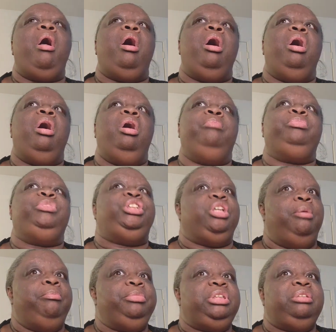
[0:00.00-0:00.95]

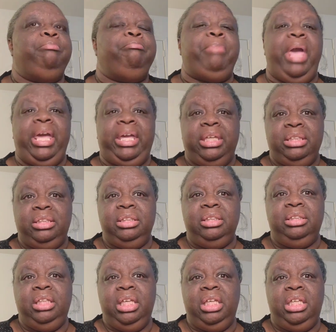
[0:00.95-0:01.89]
jumped back
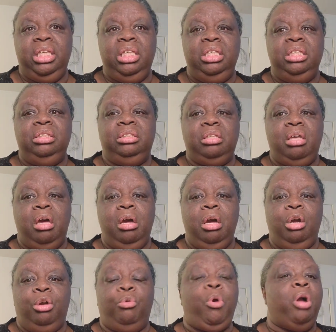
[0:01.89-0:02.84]
into Nicki's
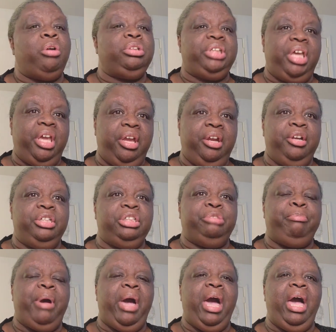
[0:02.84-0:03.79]

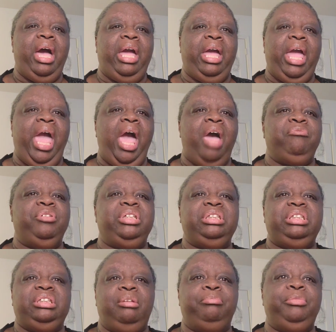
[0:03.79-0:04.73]
crosshairs by having
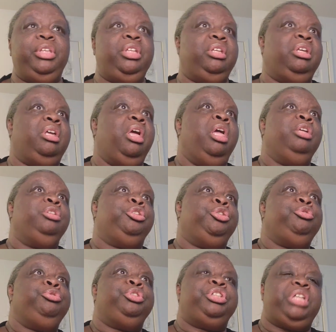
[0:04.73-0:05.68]
something
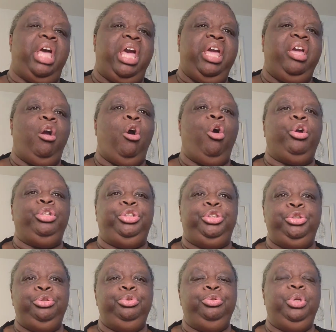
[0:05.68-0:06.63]
to say or
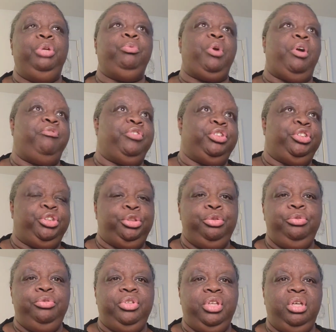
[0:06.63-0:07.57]
do in reference
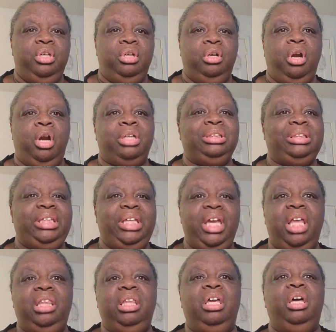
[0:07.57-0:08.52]
to the
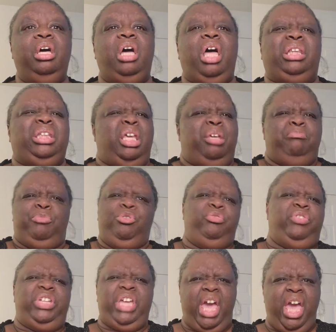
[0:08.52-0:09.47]
Garciela, I think
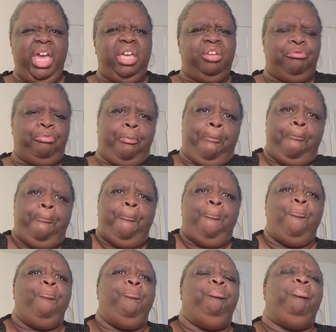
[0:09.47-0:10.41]
Bouvier,
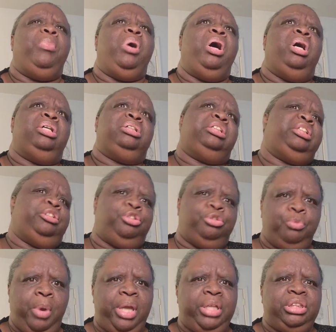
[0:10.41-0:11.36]

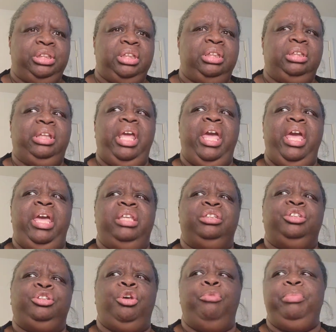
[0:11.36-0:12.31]
situation.
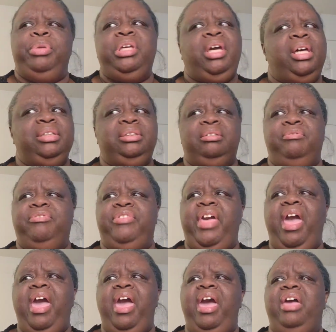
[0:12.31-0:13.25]
And so because of
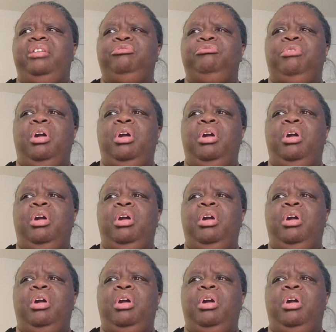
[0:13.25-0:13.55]
that,